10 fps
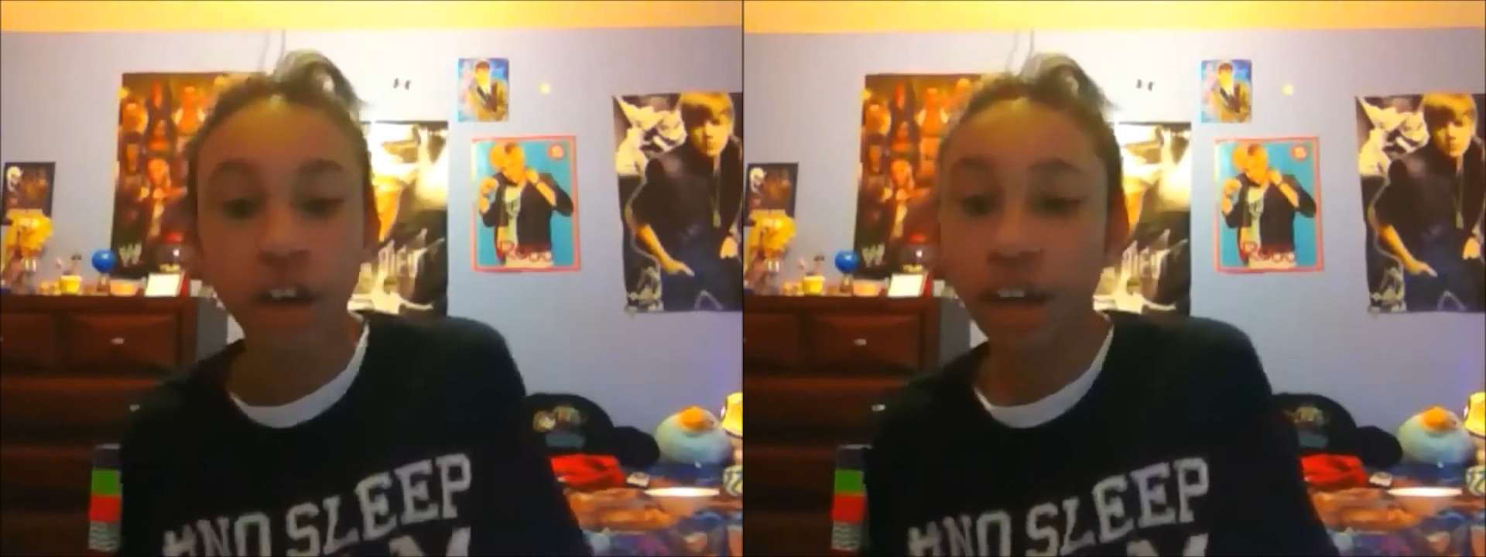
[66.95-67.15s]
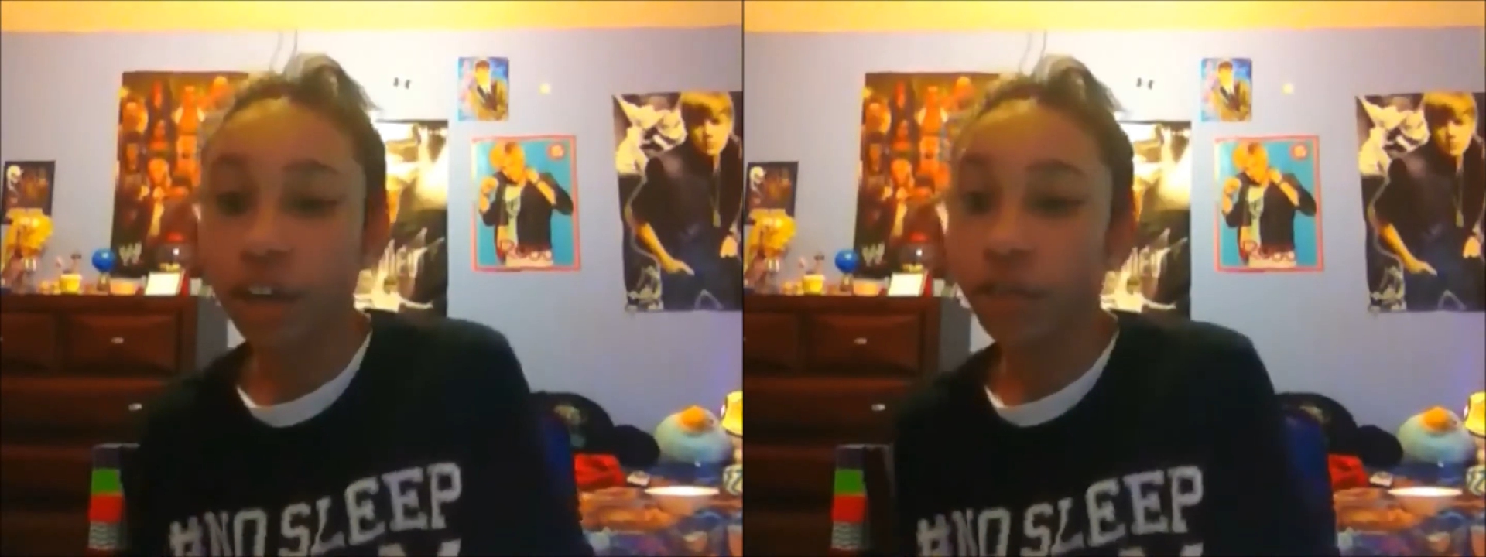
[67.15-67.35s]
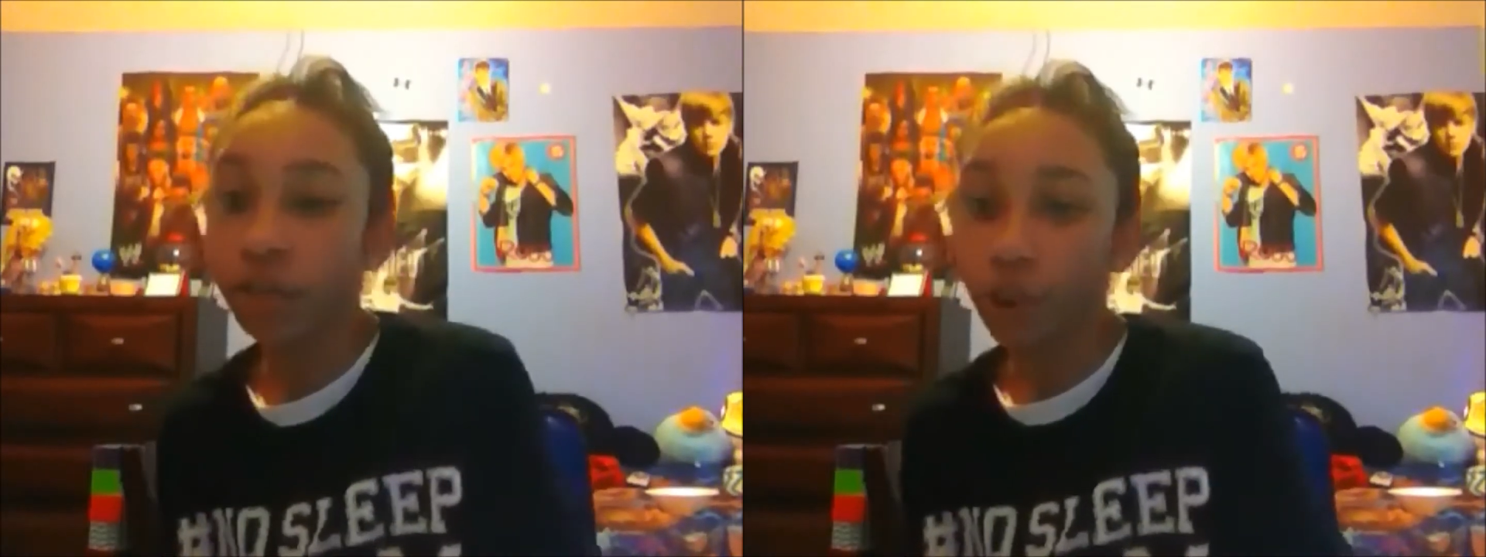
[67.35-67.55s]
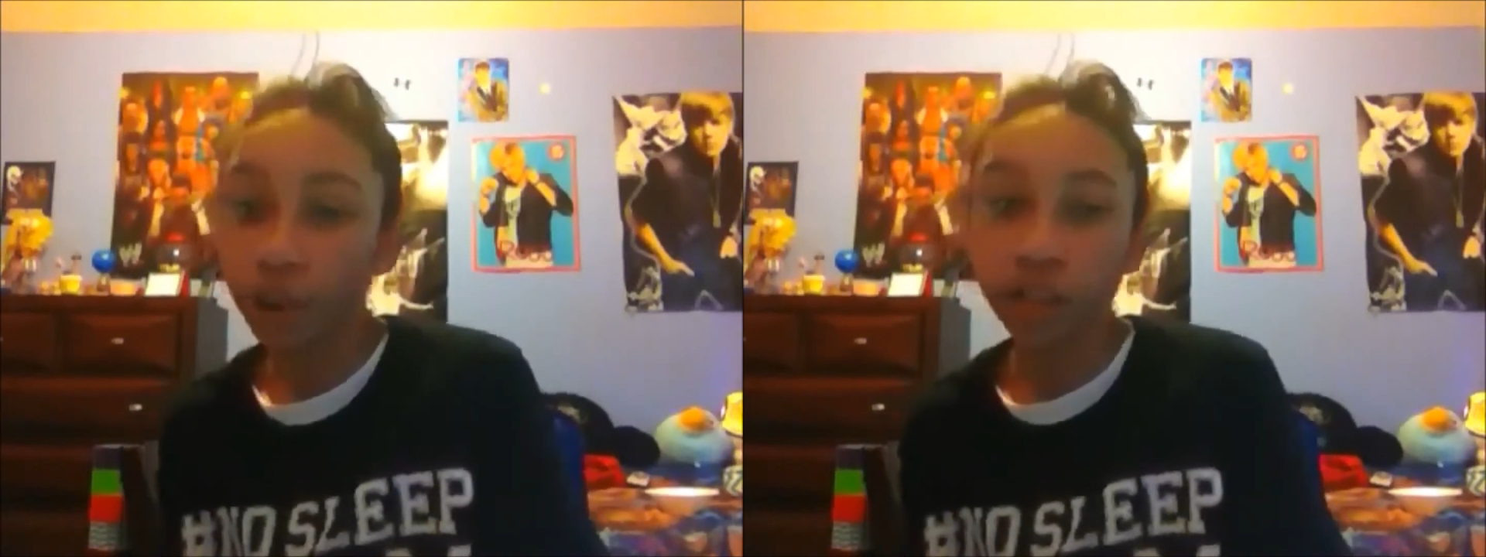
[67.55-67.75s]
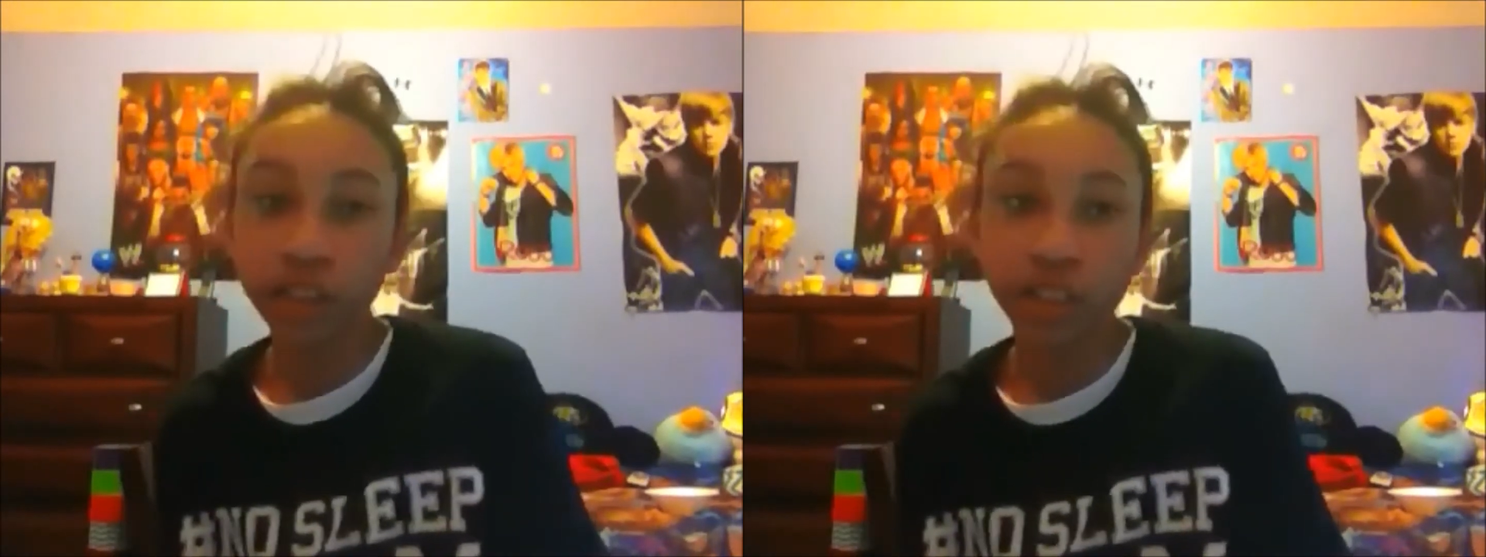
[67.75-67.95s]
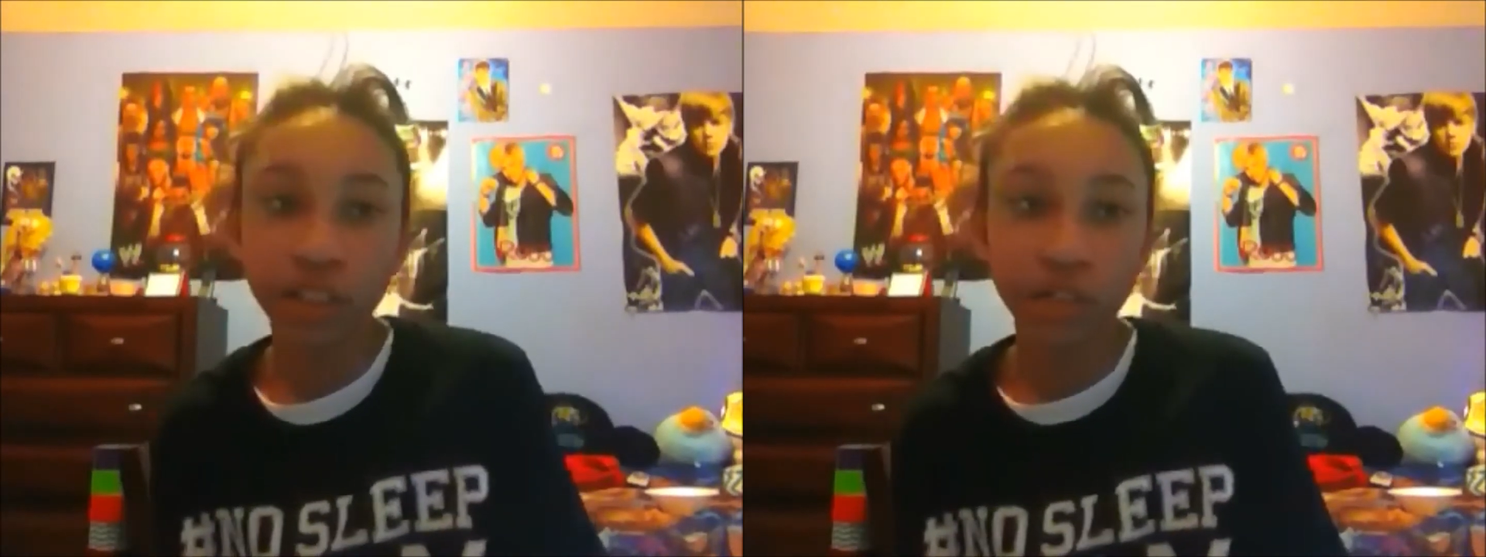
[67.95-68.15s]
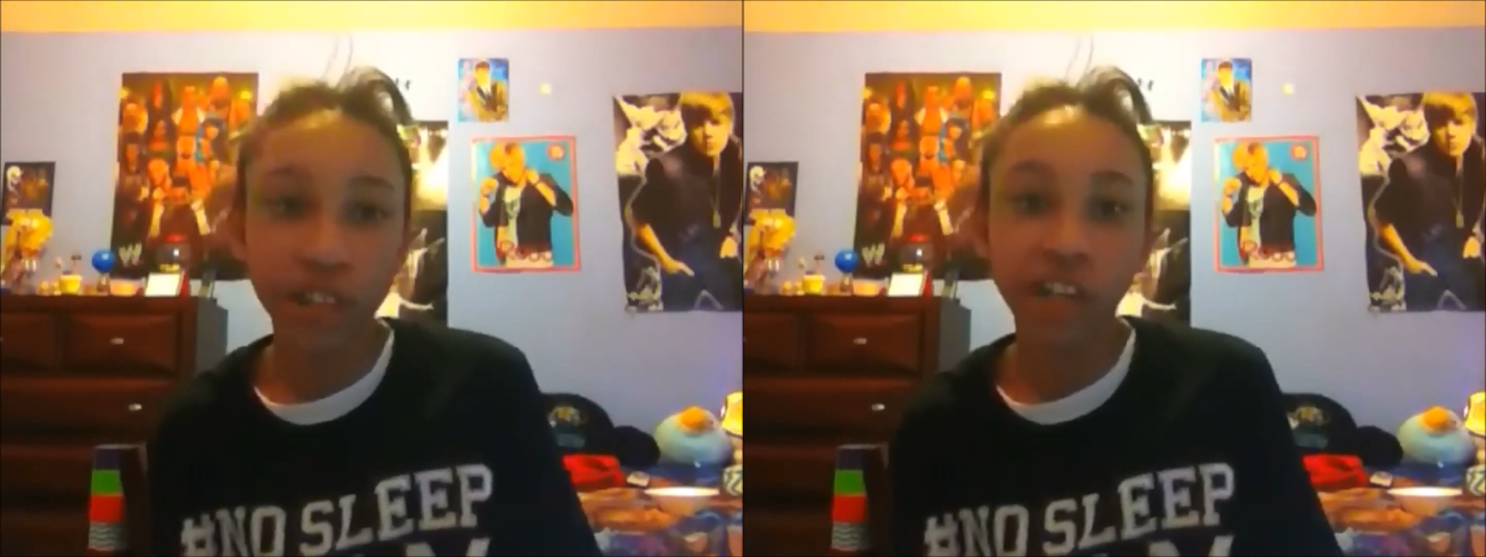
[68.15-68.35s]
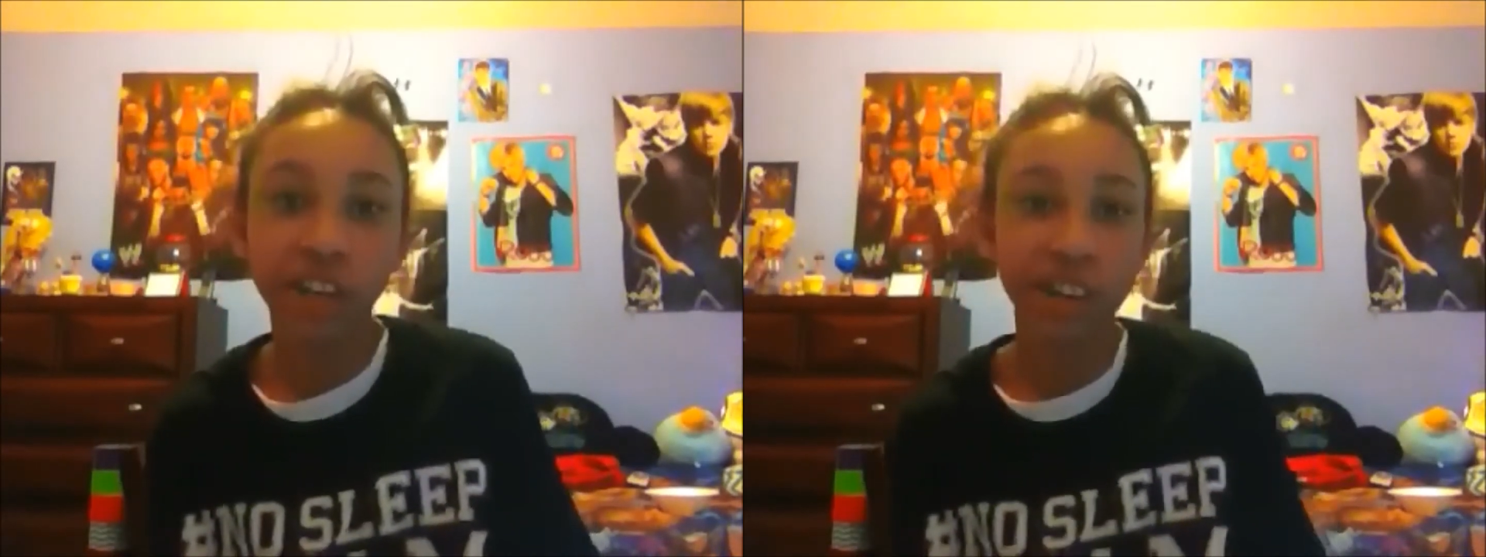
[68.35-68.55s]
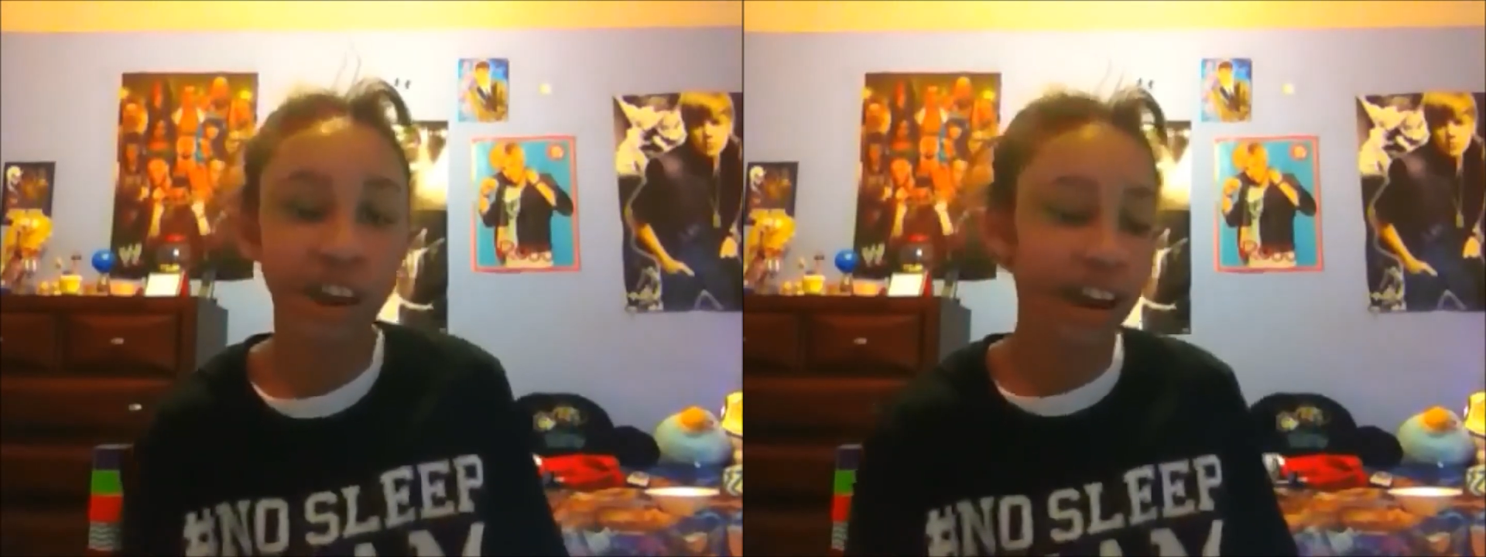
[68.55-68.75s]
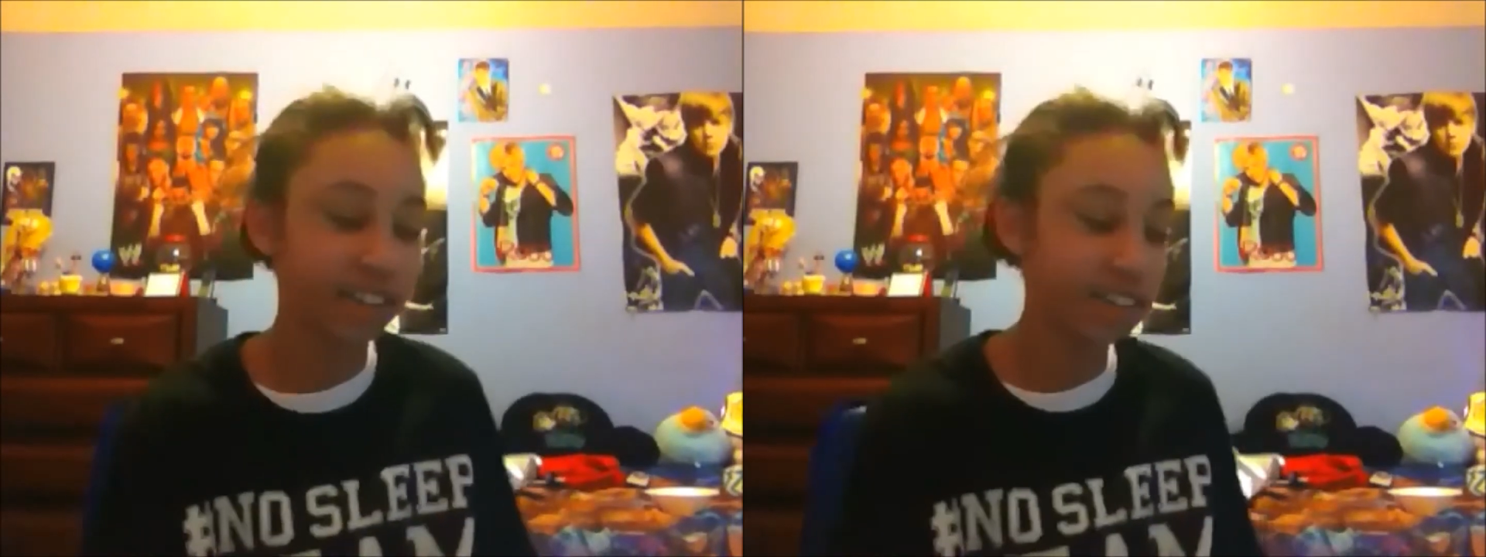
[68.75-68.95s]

and the first video that I